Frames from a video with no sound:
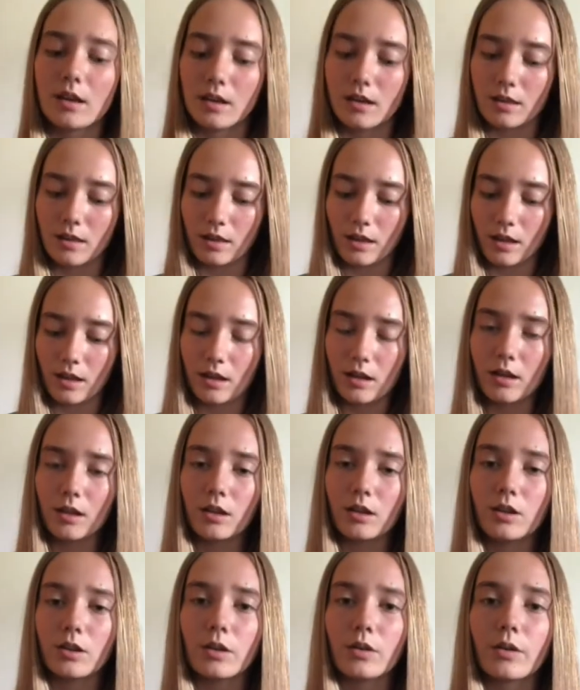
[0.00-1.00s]
Then
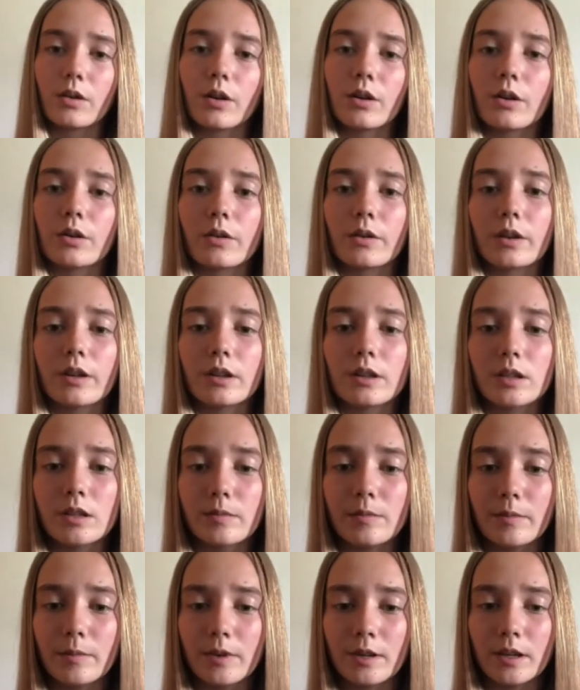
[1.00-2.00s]
you are going to
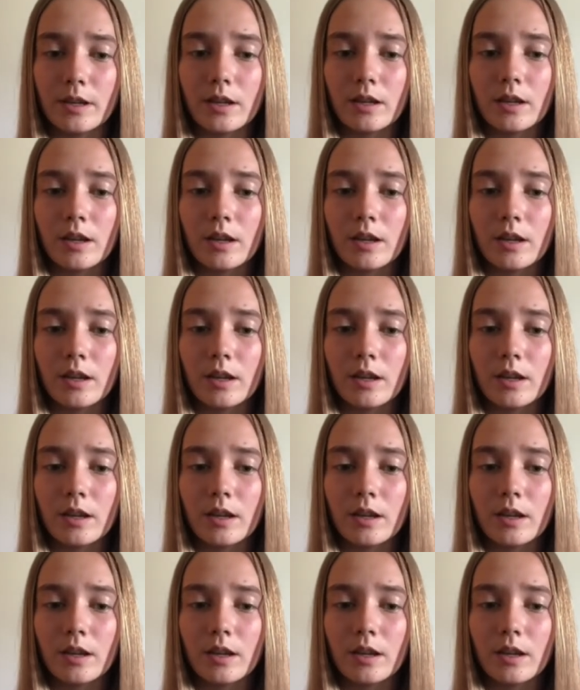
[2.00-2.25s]
be